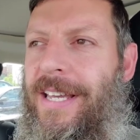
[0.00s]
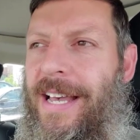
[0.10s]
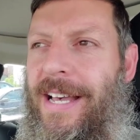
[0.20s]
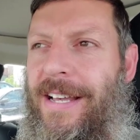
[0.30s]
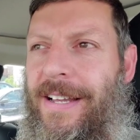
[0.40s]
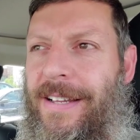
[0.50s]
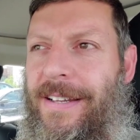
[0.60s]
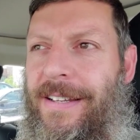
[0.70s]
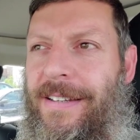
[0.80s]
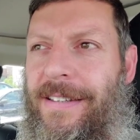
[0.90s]

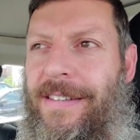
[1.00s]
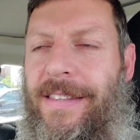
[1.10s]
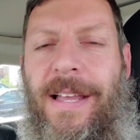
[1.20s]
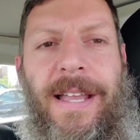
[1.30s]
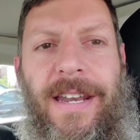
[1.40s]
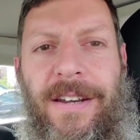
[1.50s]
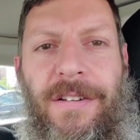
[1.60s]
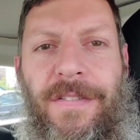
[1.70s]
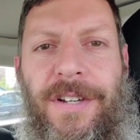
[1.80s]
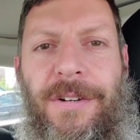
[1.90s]
I got
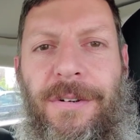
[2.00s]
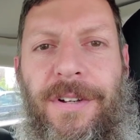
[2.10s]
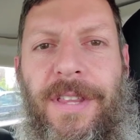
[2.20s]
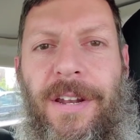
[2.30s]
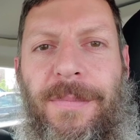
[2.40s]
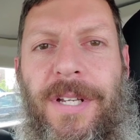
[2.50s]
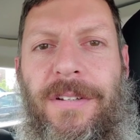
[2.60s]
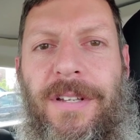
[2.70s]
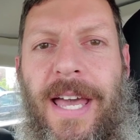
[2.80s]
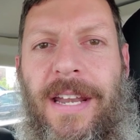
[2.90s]
another video that I'll
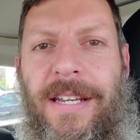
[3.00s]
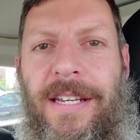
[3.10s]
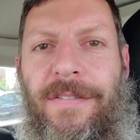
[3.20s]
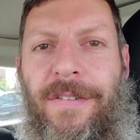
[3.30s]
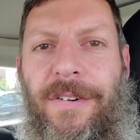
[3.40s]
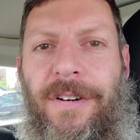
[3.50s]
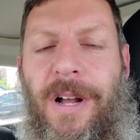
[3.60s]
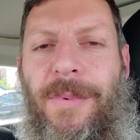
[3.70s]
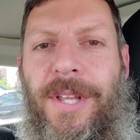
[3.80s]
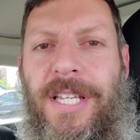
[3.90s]
be editing for a
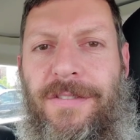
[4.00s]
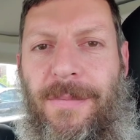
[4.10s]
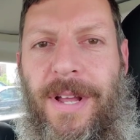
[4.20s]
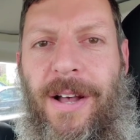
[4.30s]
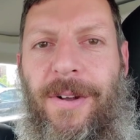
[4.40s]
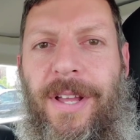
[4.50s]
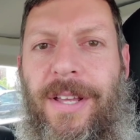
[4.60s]
couple days from now.